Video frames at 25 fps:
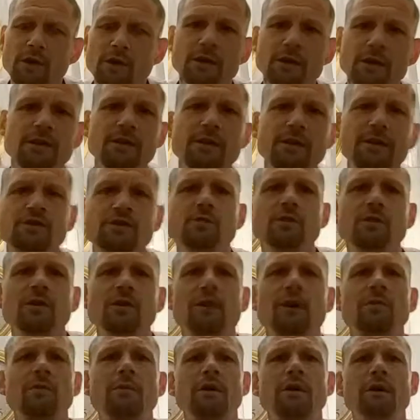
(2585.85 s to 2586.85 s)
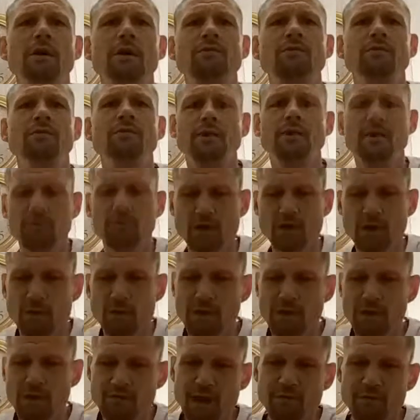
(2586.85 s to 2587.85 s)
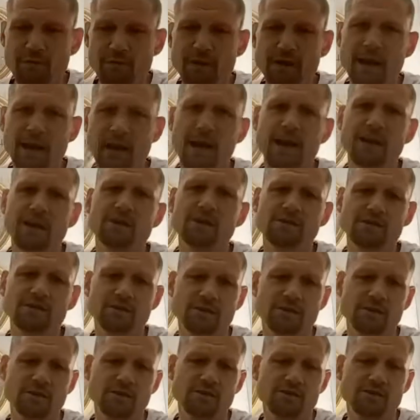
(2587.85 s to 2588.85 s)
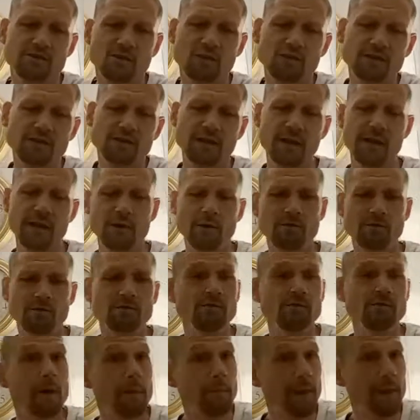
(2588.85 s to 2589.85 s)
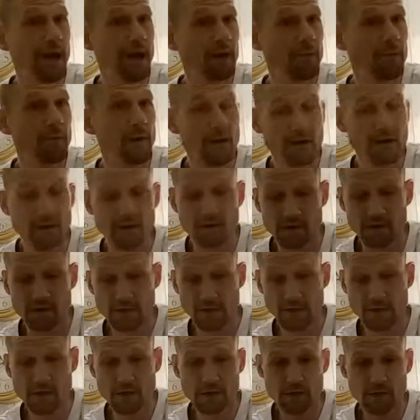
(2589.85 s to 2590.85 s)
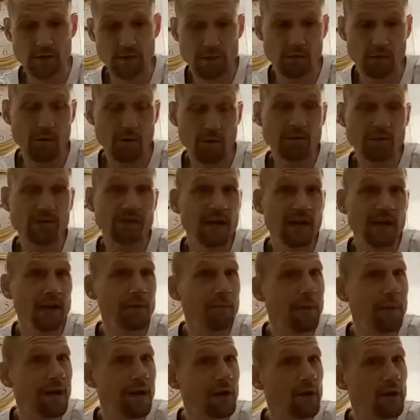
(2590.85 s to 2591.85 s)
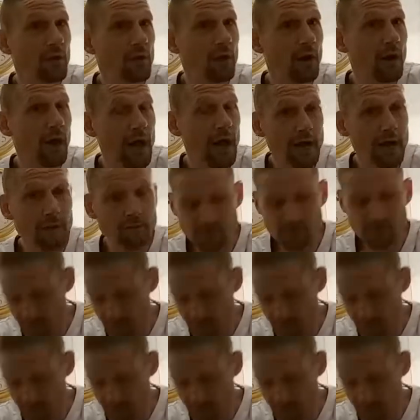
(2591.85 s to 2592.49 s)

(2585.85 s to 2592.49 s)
And this one, I believe, going around the neck has sorted out my back pain. I'm not saying medical claims.